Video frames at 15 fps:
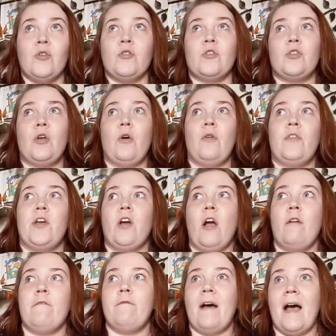So there
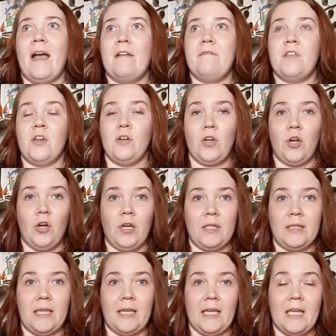are 5 that are
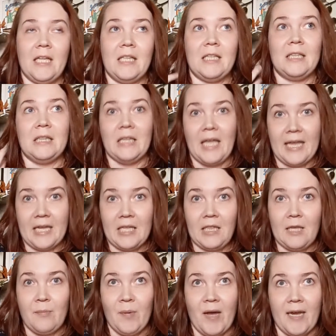currently
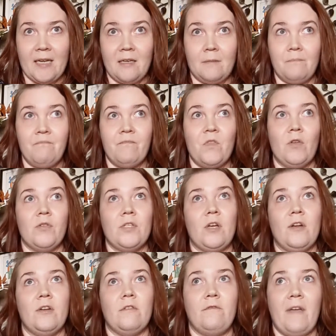likely Biden. Those
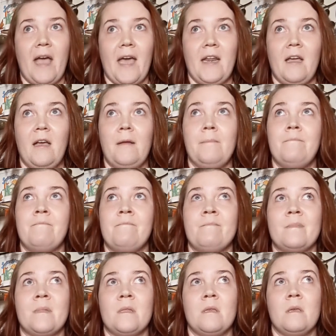are Nevada,
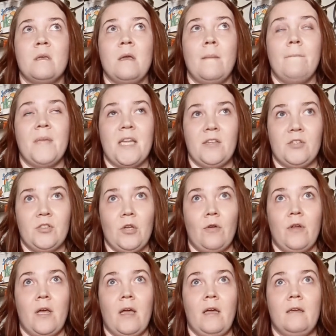
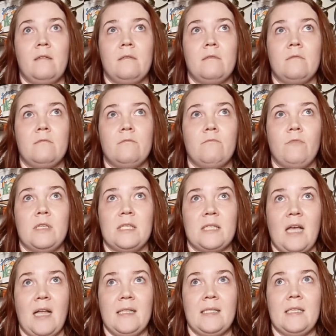Minnesota,
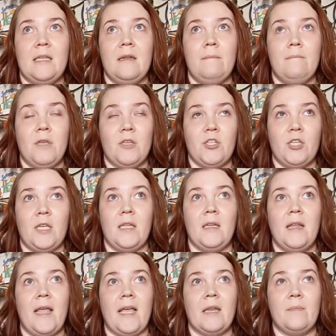Wisconsin,
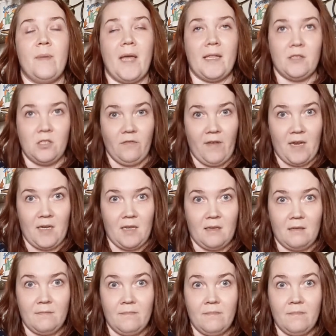Michigan, and Pennsylvania.